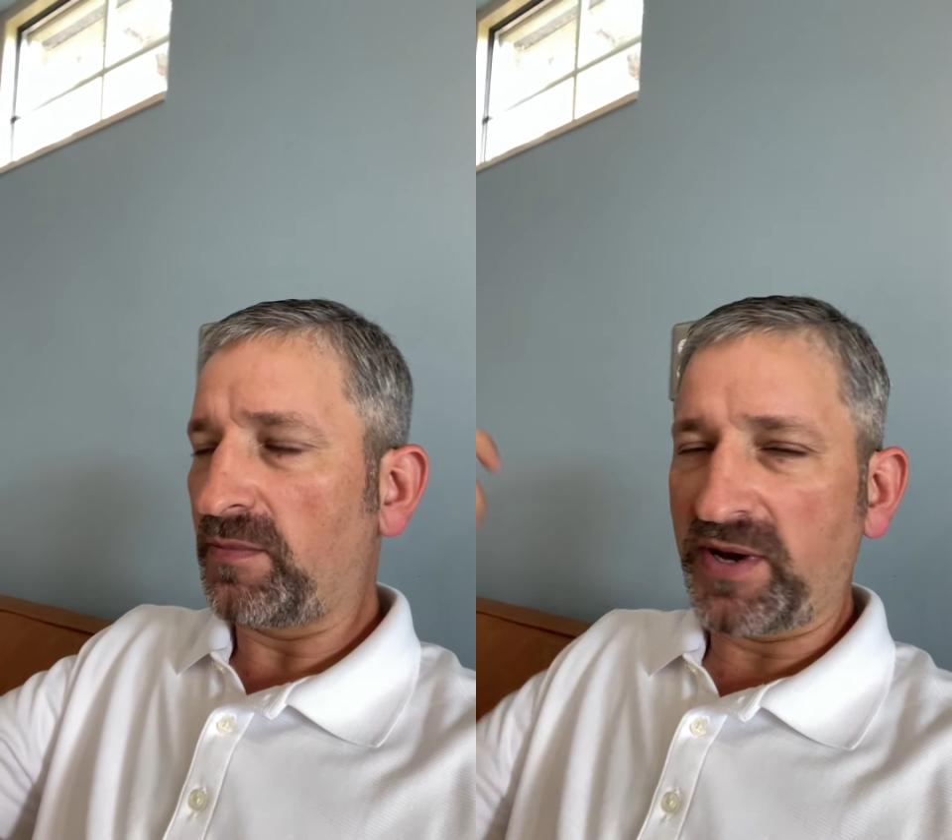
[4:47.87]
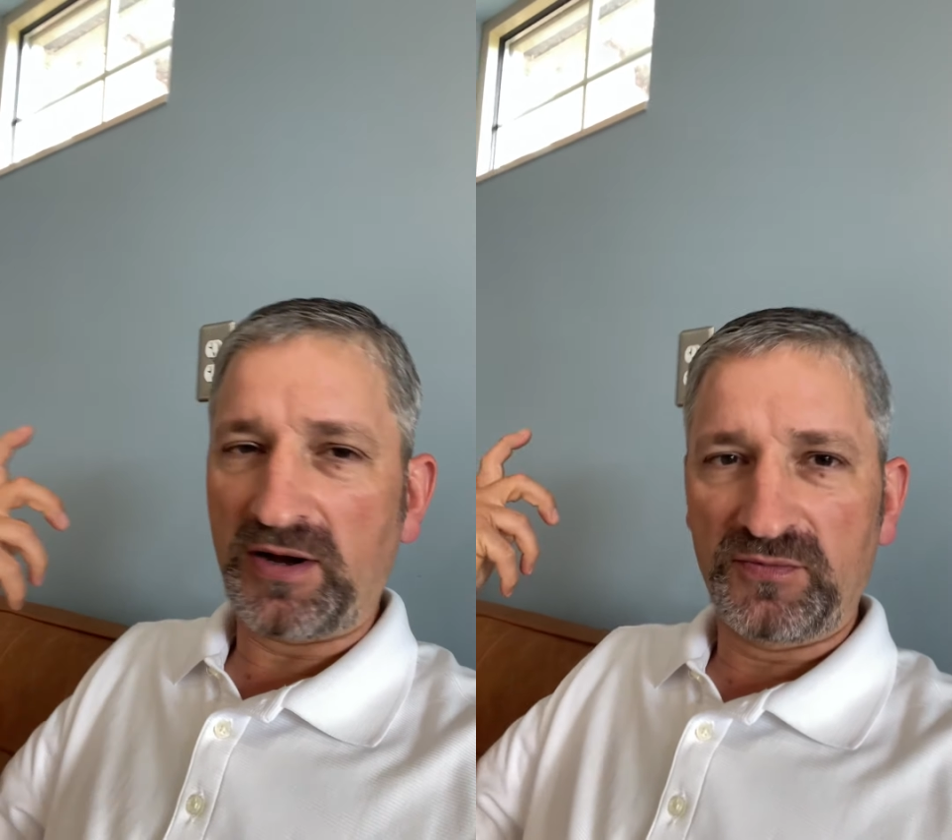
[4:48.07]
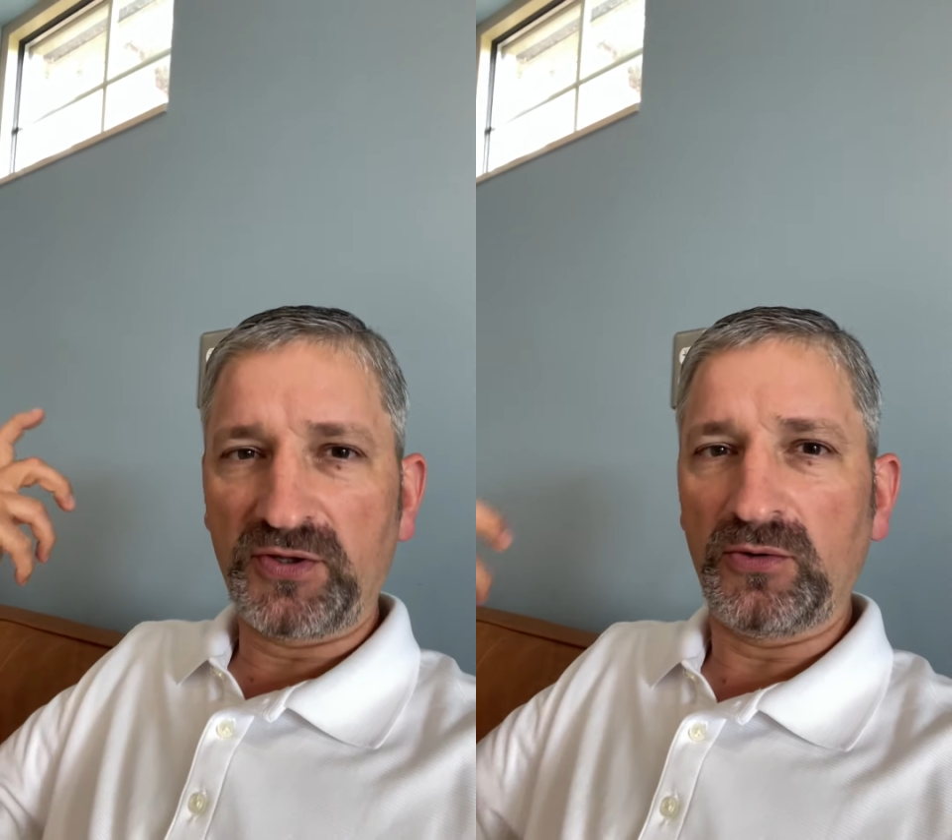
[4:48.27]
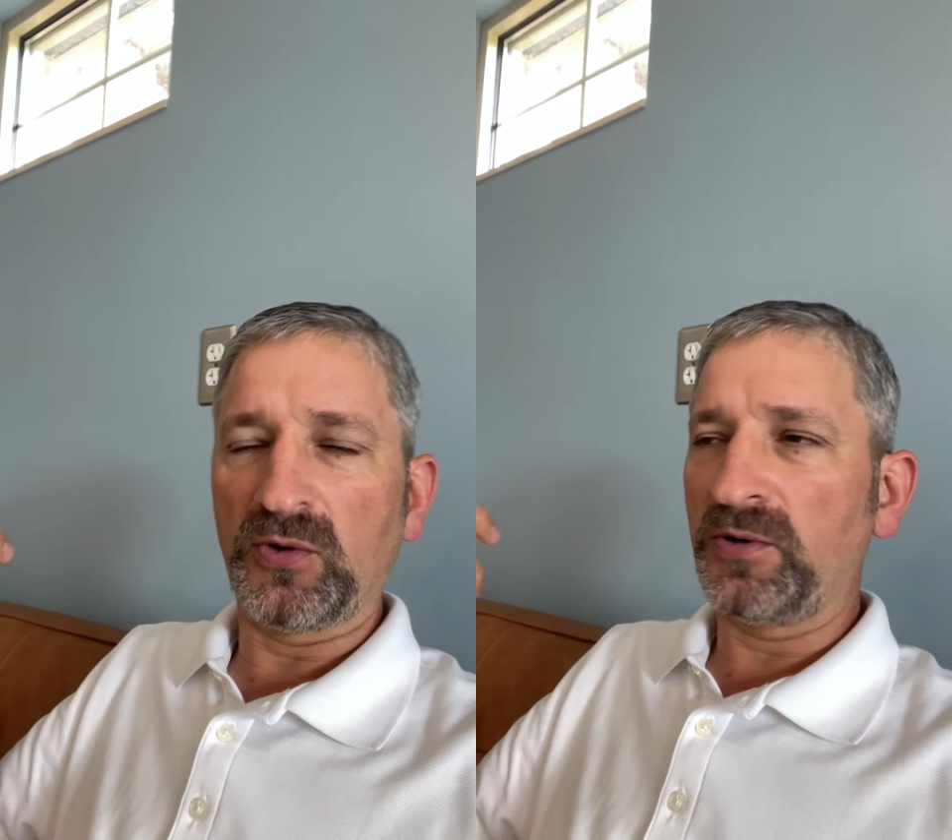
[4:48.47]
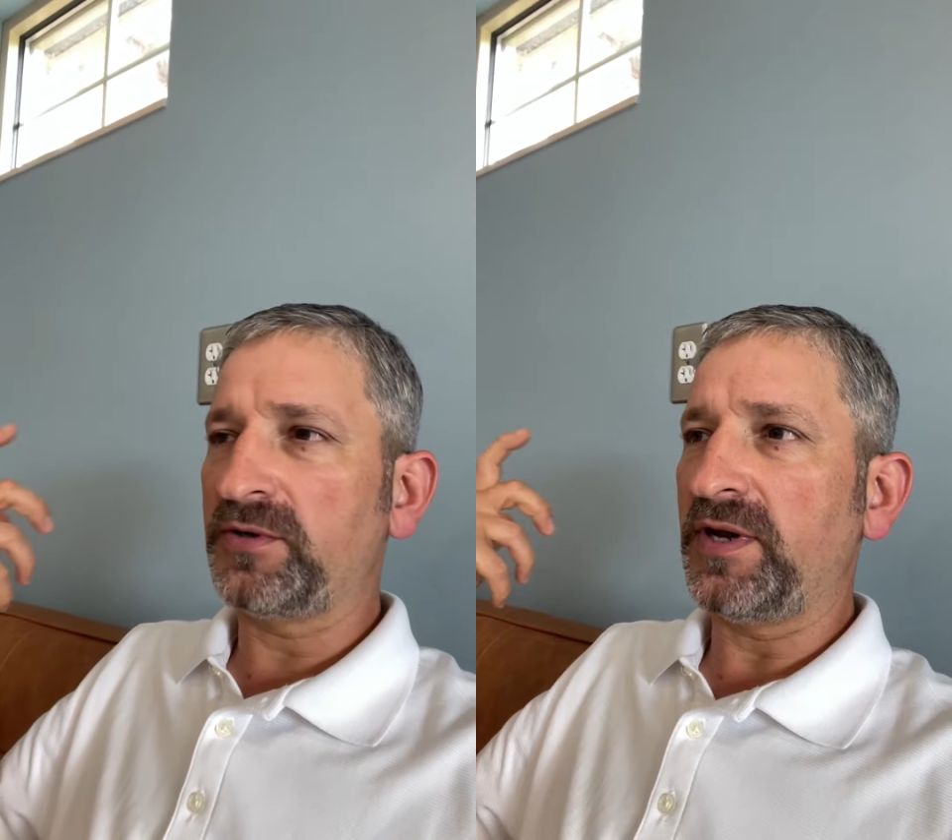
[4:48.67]
about the
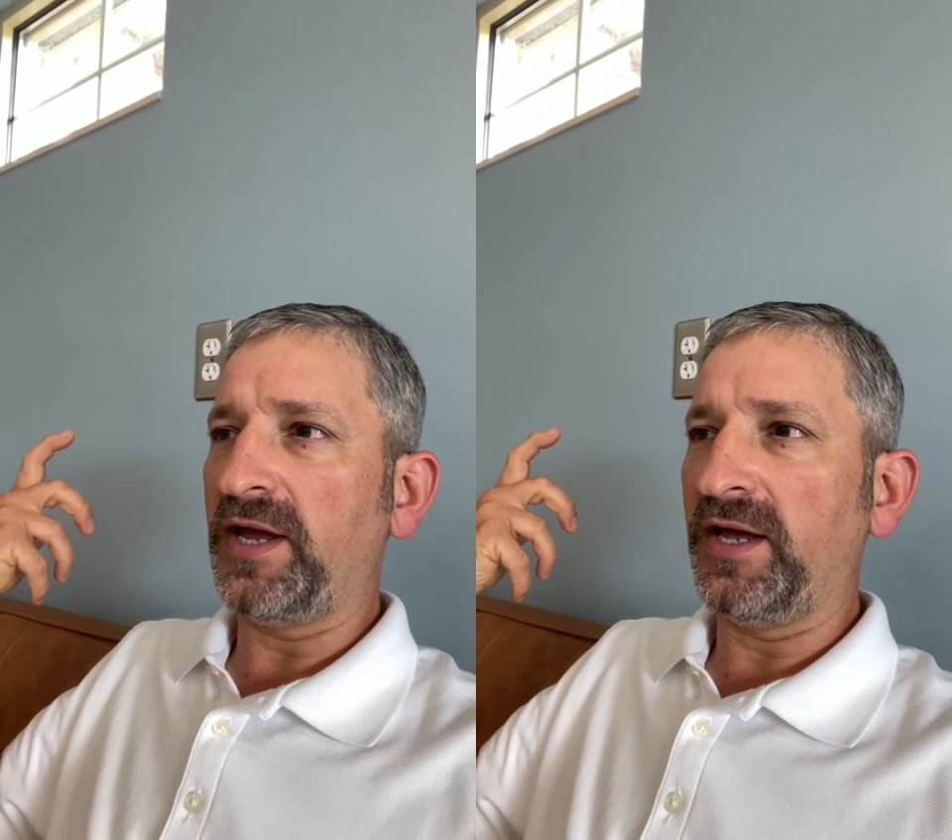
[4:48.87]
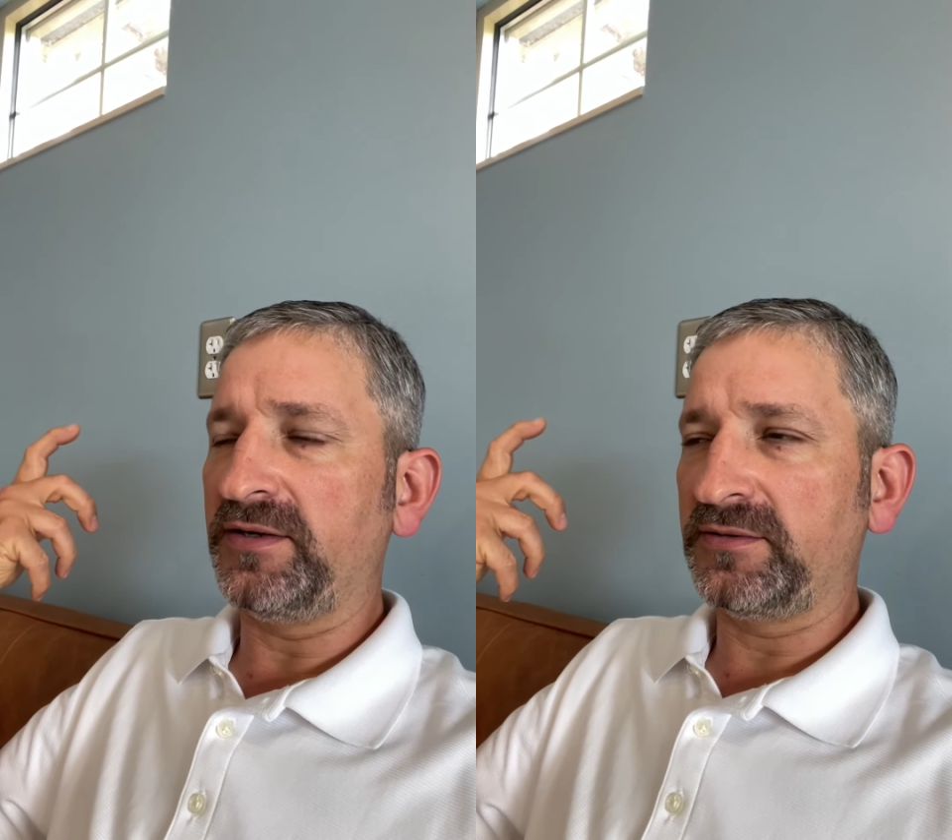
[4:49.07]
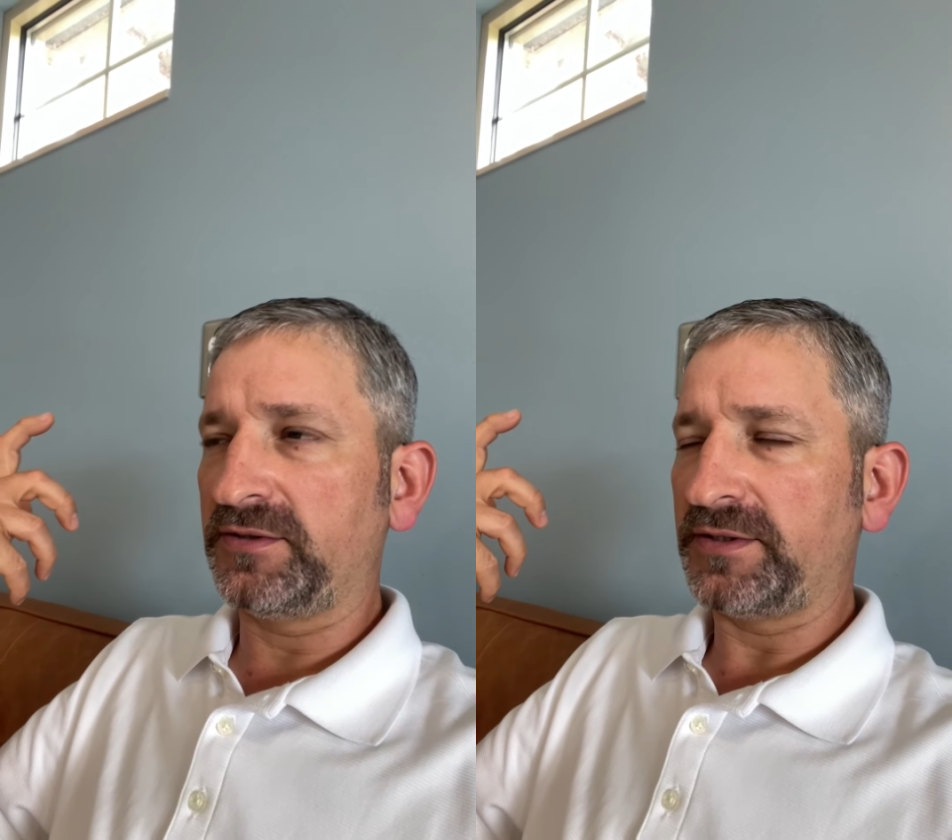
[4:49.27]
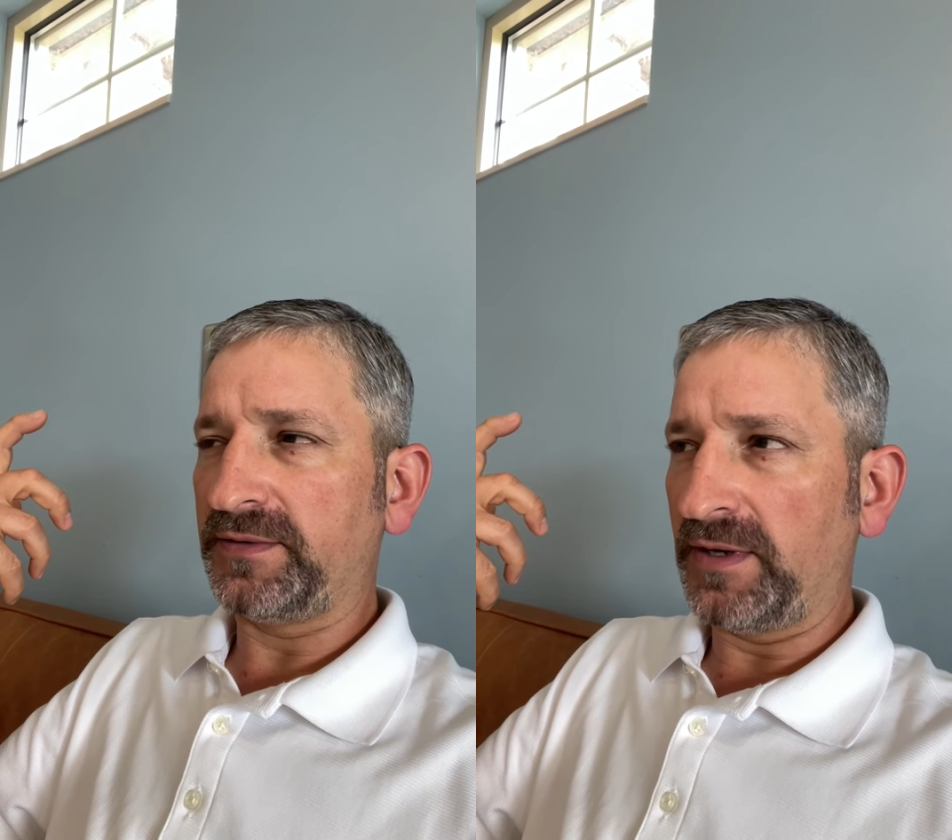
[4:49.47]
Lord and